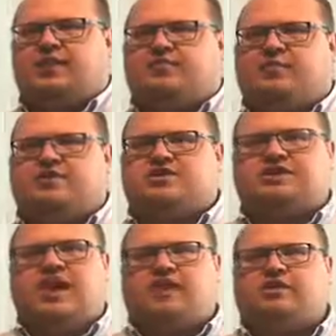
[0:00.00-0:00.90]
information is
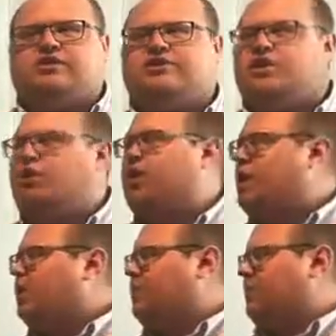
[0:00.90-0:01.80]
accurate. So
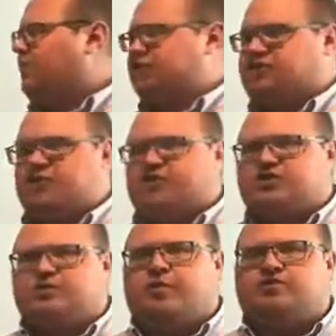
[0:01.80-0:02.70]
we can make sure if
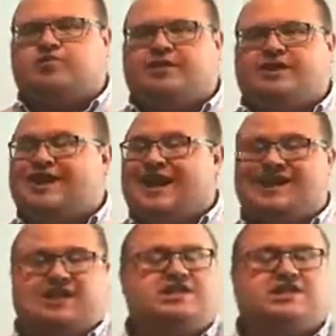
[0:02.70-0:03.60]
there's supposed to be
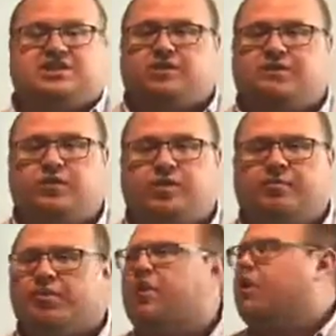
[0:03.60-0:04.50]
10 digits in a phone
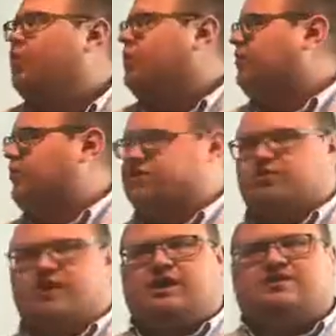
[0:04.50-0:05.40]
number, we can make
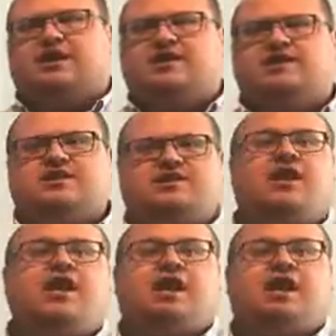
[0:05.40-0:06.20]
sure that it's 10 digits.